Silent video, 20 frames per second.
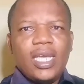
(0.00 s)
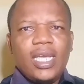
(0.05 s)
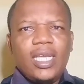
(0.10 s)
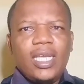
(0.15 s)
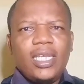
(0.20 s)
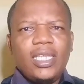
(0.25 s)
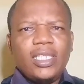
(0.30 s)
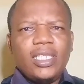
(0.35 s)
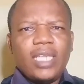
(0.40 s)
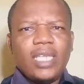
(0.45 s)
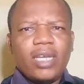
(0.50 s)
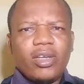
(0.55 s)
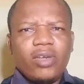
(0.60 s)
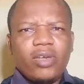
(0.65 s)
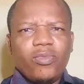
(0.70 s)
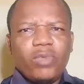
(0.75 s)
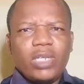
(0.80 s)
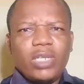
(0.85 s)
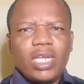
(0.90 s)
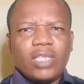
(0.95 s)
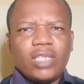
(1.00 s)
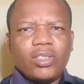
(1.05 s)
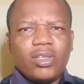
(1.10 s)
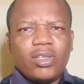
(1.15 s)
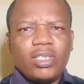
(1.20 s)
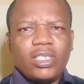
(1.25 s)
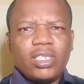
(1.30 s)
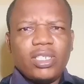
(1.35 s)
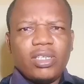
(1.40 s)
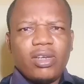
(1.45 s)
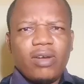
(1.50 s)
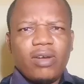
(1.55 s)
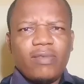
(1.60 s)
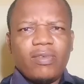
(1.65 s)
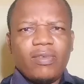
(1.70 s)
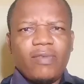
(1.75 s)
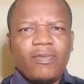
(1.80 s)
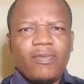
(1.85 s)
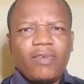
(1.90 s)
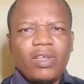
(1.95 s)
He disagreed with the Attorney General
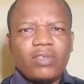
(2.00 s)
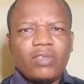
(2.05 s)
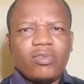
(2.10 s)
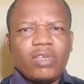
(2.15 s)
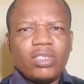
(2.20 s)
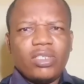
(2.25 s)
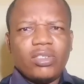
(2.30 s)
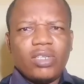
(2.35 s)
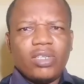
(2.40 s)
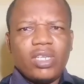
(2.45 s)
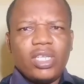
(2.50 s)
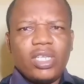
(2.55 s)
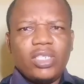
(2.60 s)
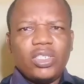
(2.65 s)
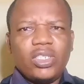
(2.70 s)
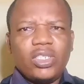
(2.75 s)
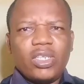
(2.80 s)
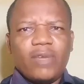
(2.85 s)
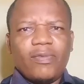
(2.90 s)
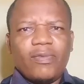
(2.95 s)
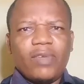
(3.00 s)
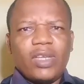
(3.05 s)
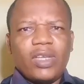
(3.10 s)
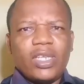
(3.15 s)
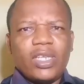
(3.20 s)
of the Federation, AGF,